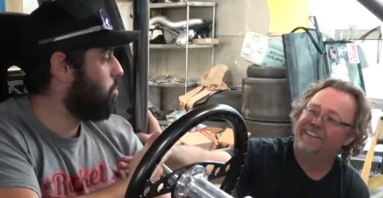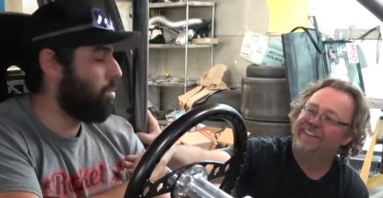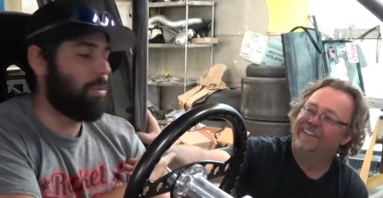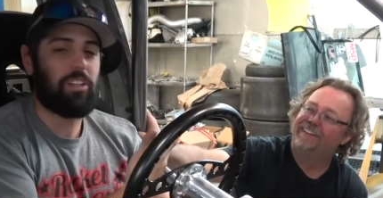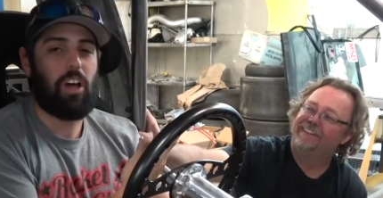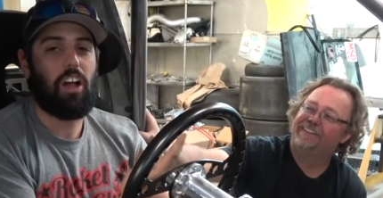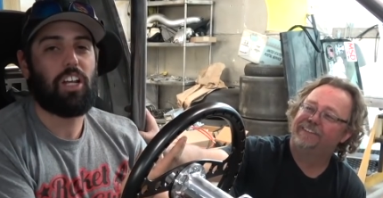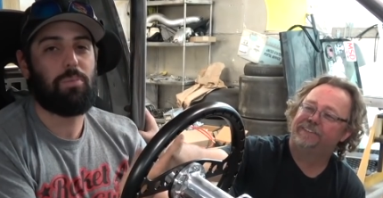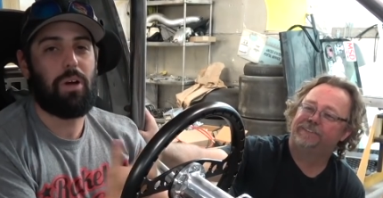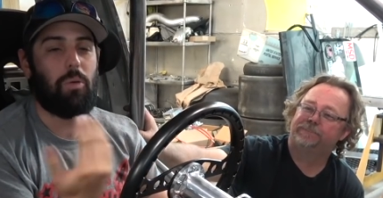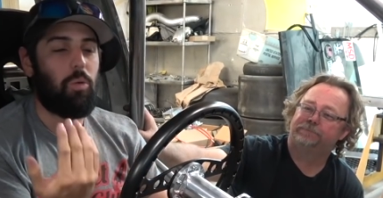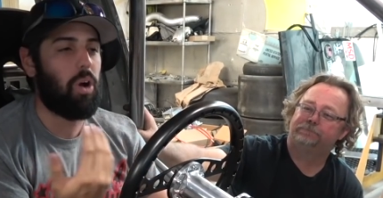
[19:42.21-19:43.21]
Speaker 1: We've been talking
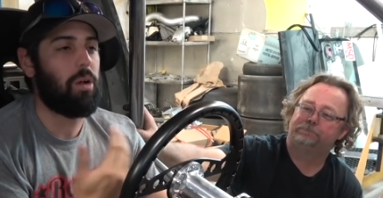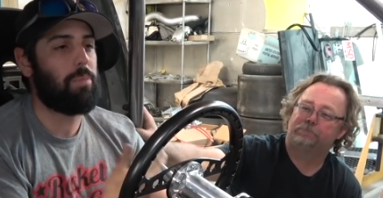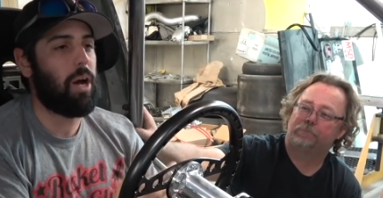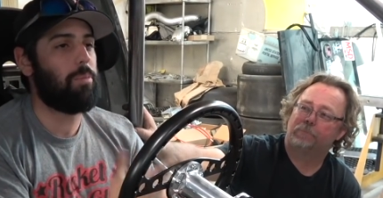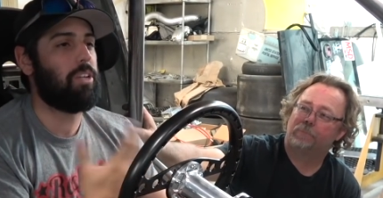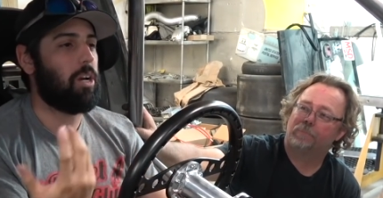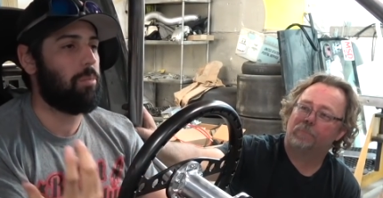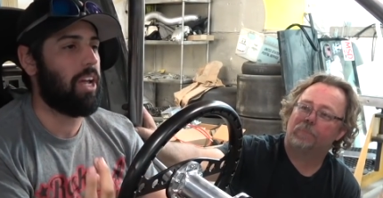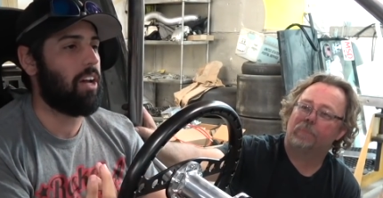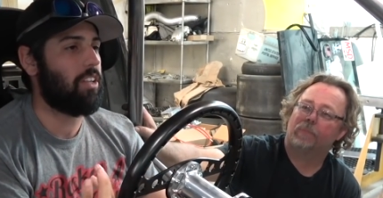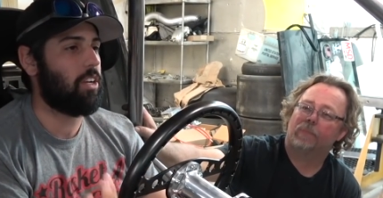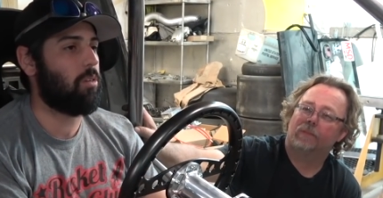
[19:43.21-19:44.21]
about we want Bob to come
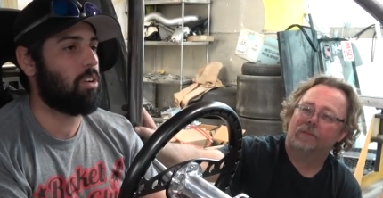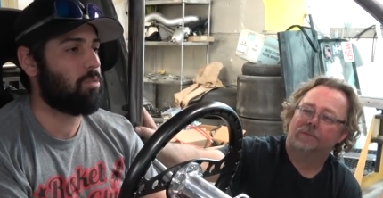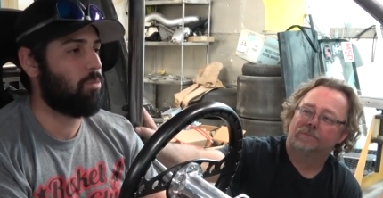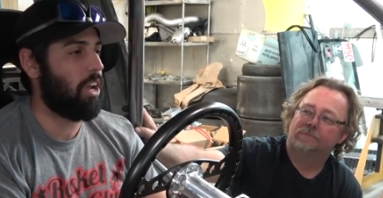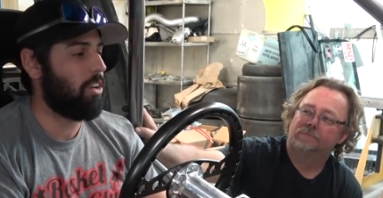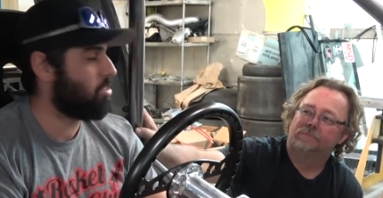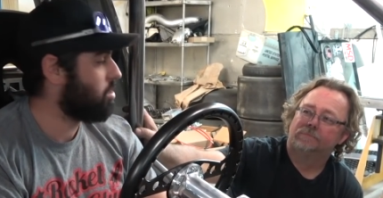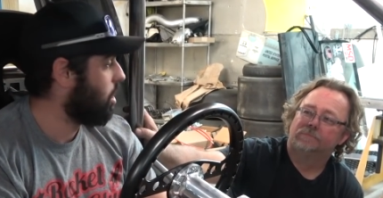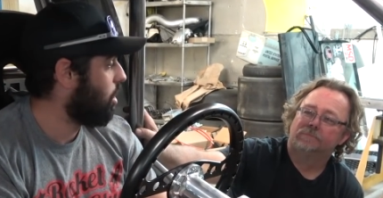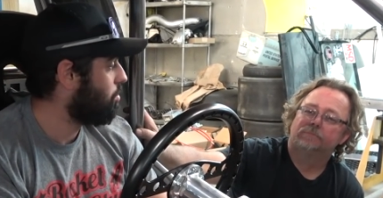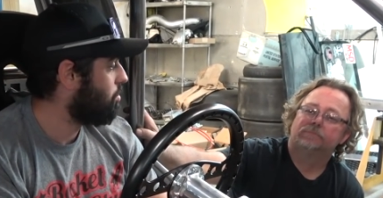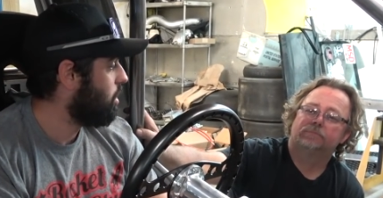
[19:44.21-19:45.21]
down there and run some radial
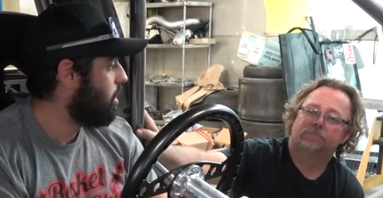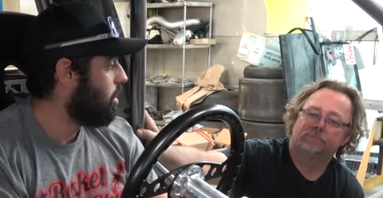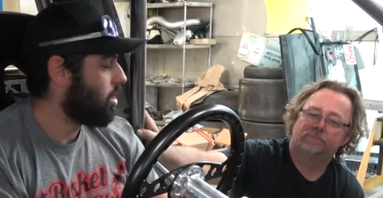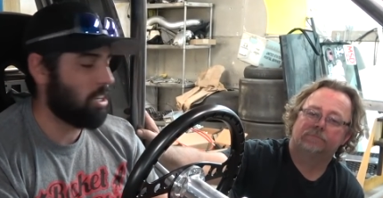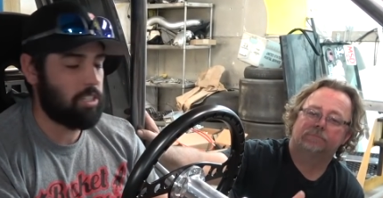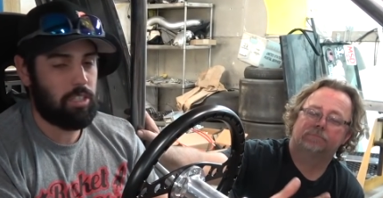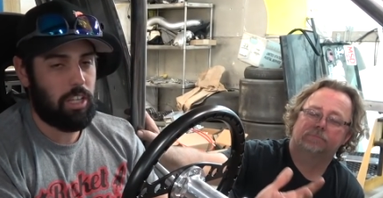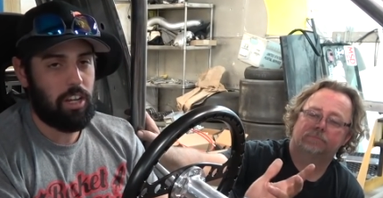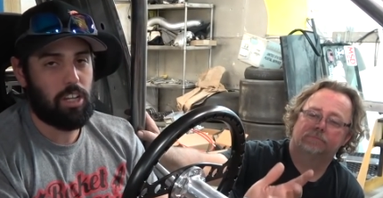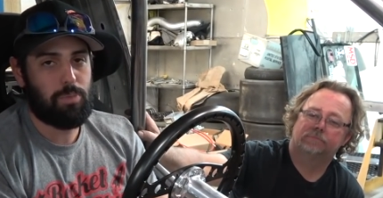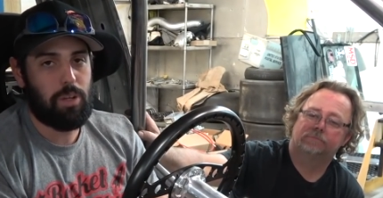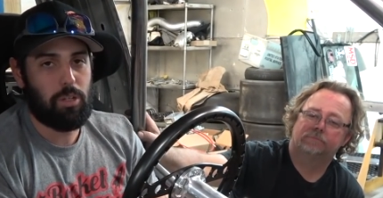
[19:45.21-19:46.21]
stuff because he
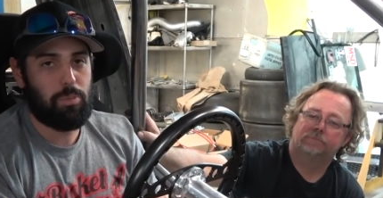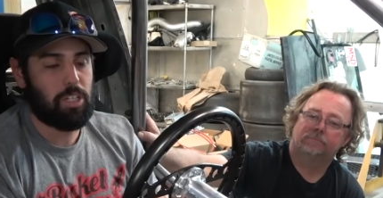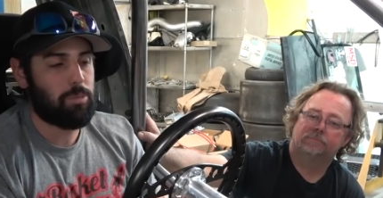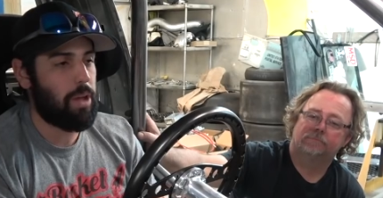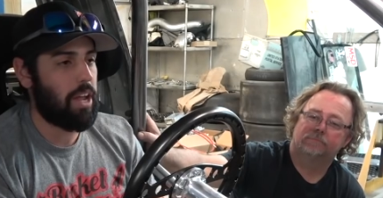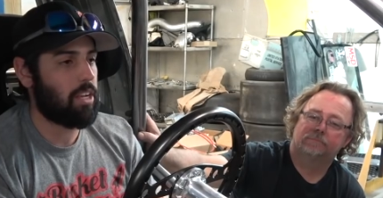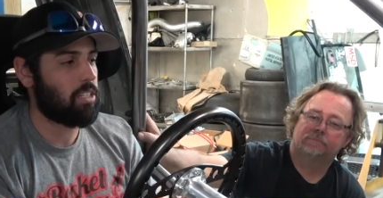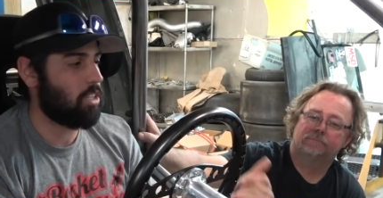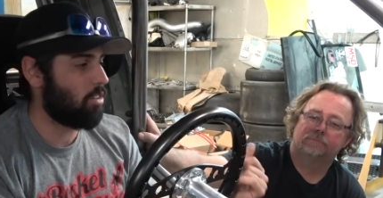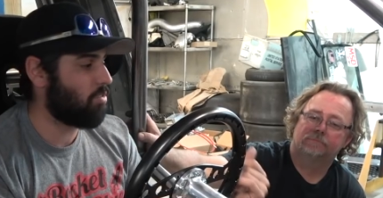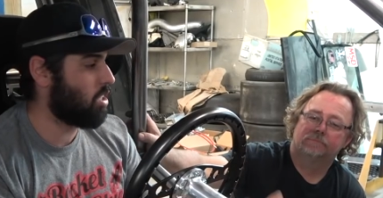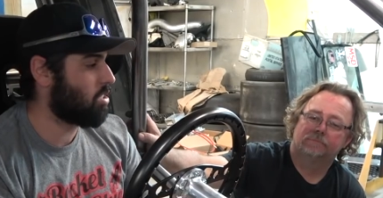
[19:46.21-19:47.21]
does build a bunch of badass
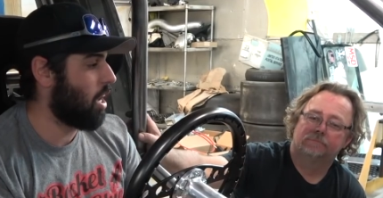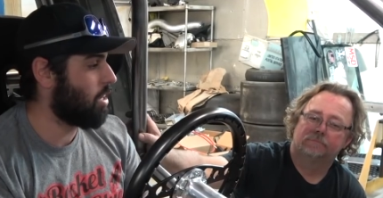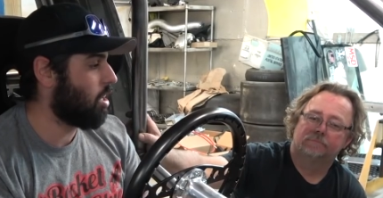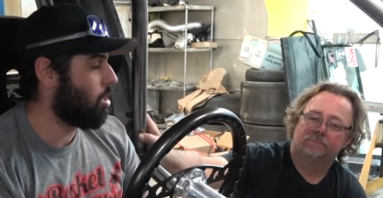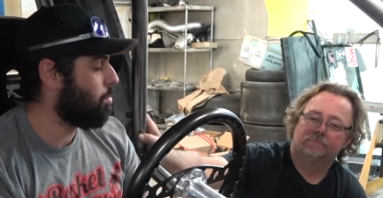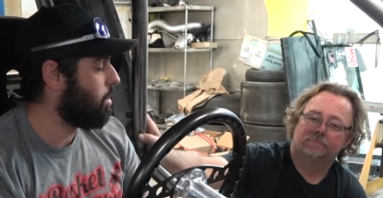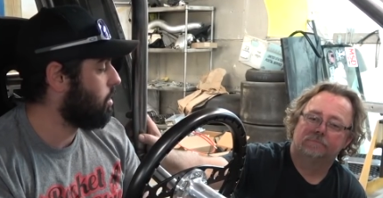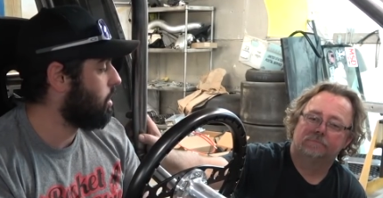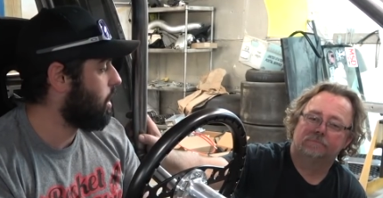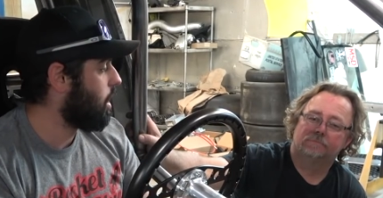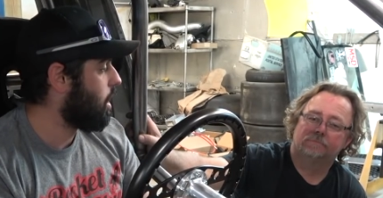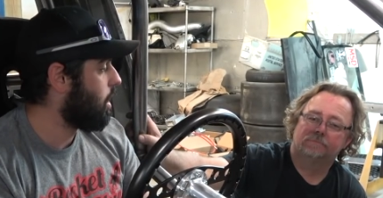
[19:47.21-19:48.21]
stuff. Just got done building
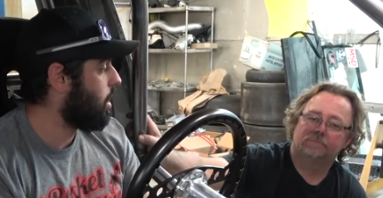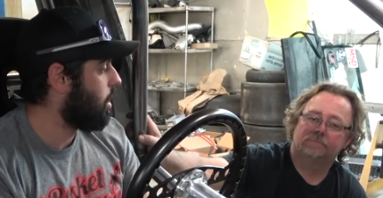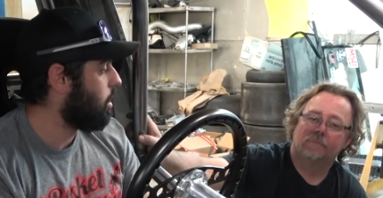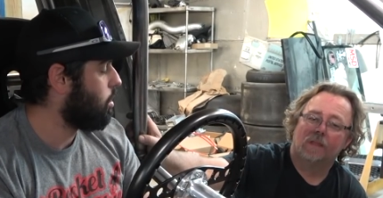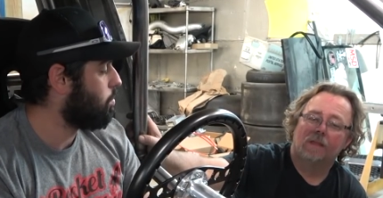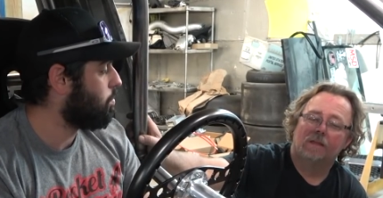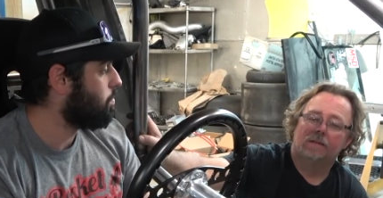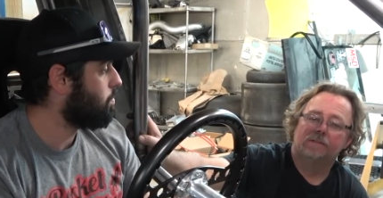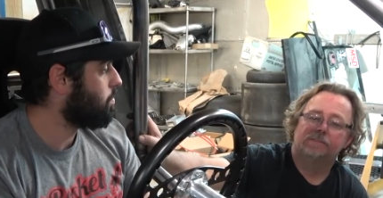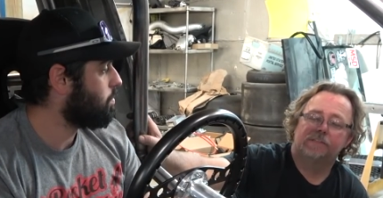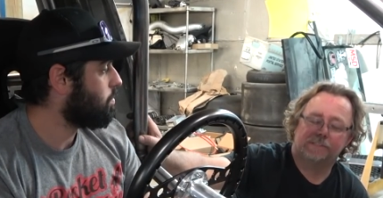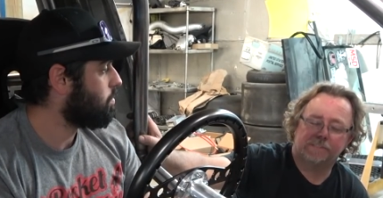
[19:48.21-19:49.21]
a. Um,
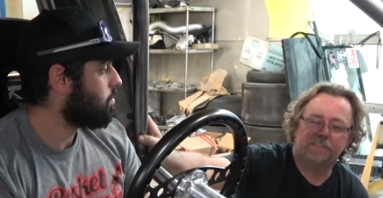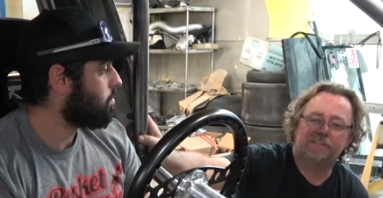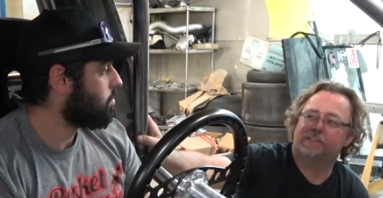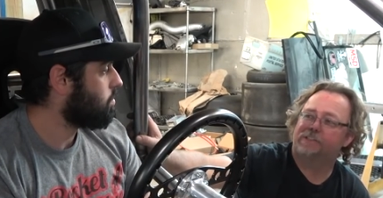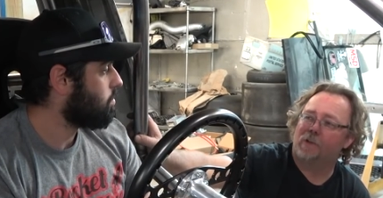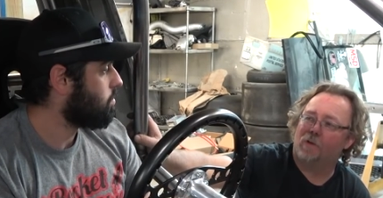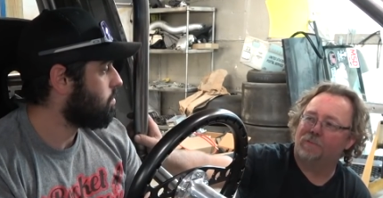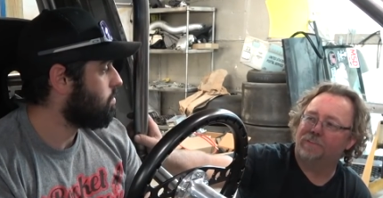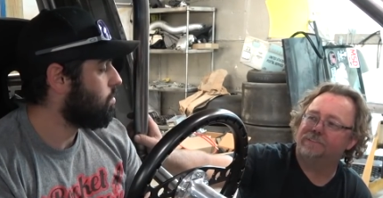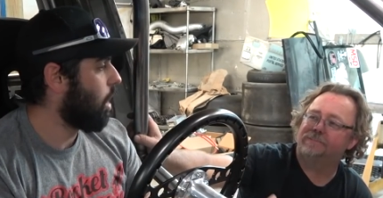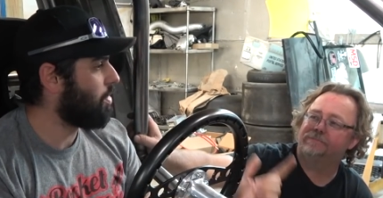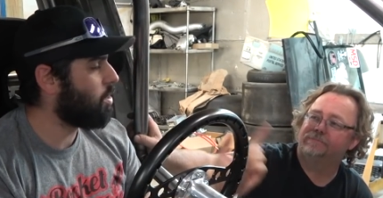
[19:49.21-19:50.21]
66 Nova.
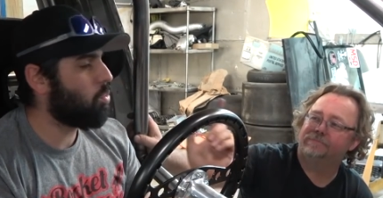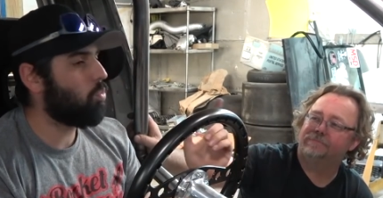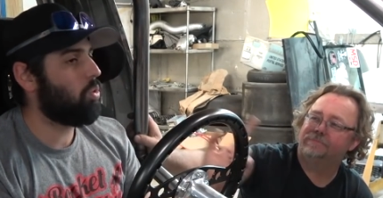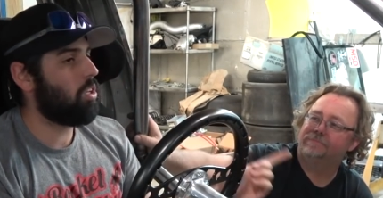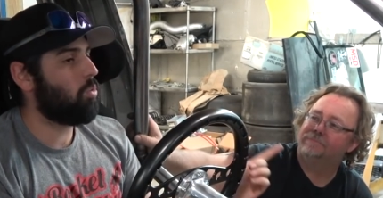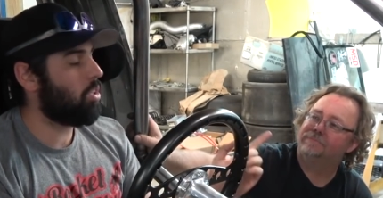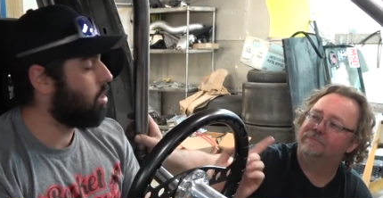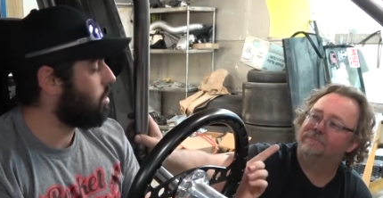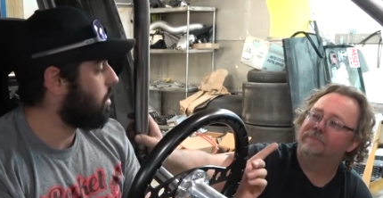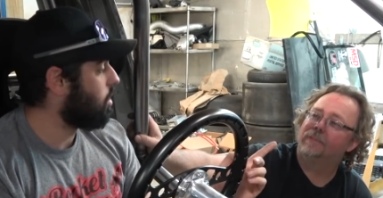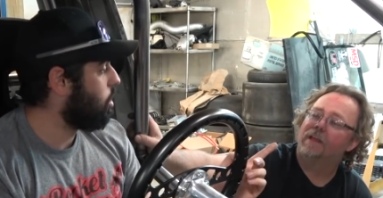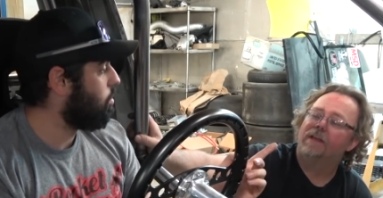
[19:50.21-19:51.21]
I think we, we looked
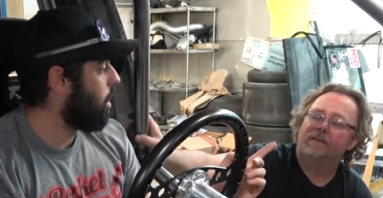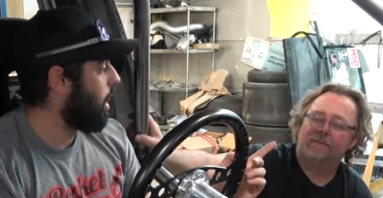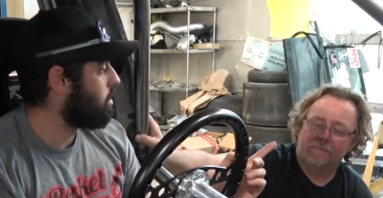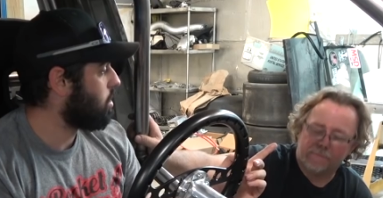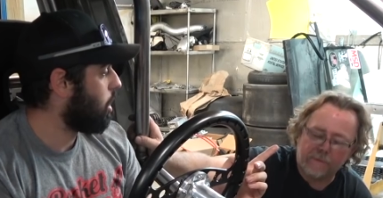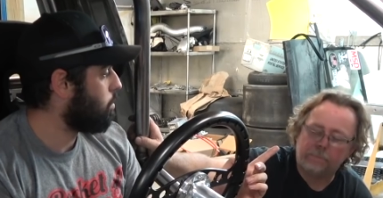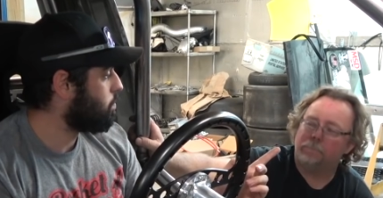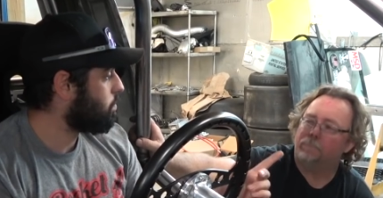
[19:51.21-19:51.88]
at the Nova last time.